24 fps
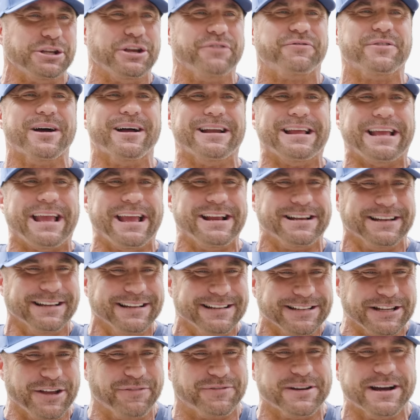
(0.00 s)
You've done, oh my
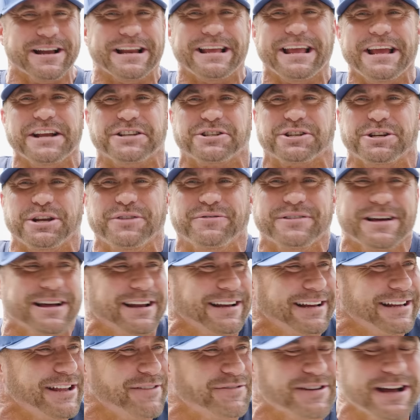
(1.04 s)
God. E you've done Dude, each, you've I,
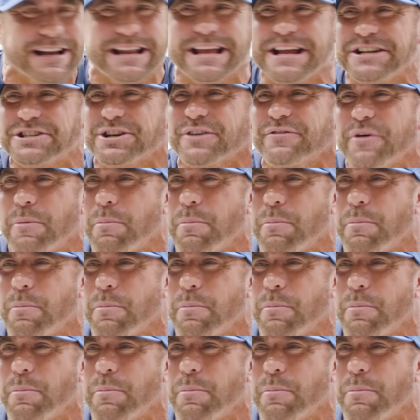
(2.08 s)
done, you've I, done I, each I